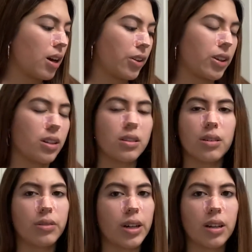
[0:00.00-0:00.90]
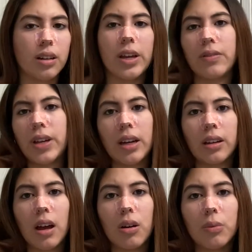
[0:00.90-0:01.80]
I think it's a great way of
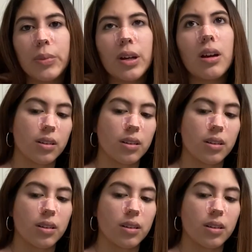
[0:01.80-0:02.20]
getting help.